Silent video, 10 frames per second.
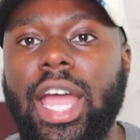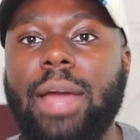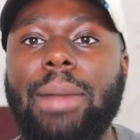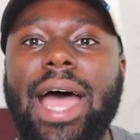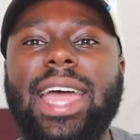
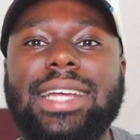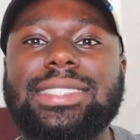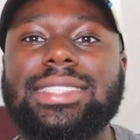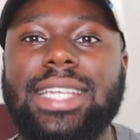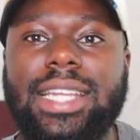Am I
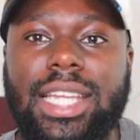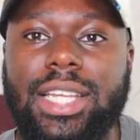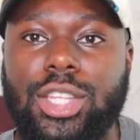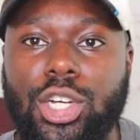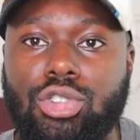
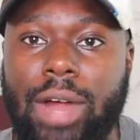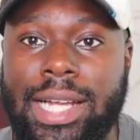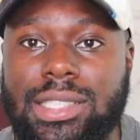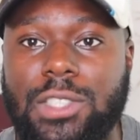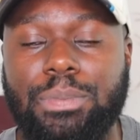extending the
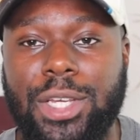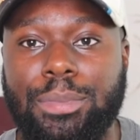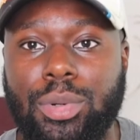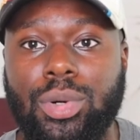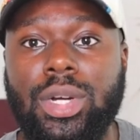grace to
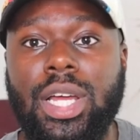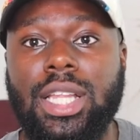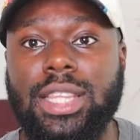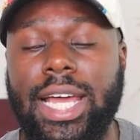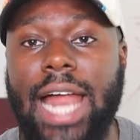people
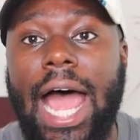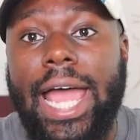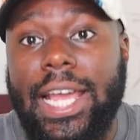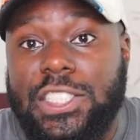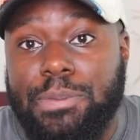that
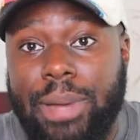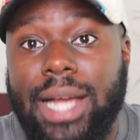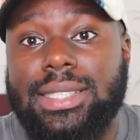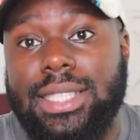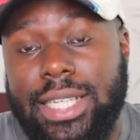I
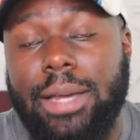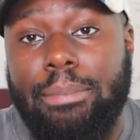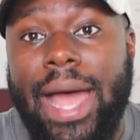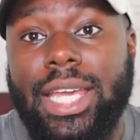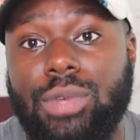expect to
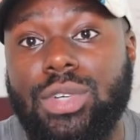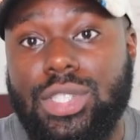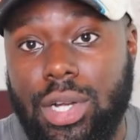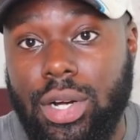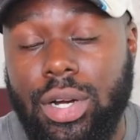get back in
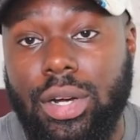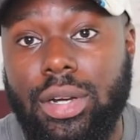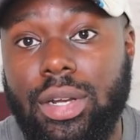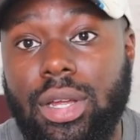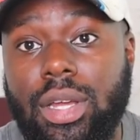return?
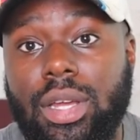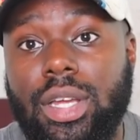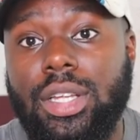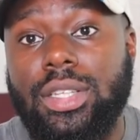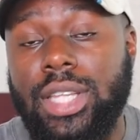
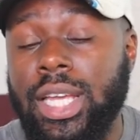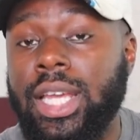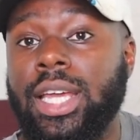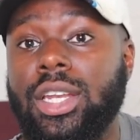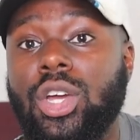
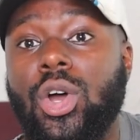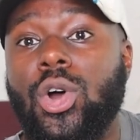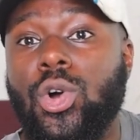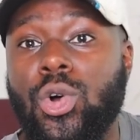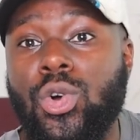Then,
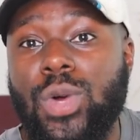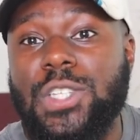who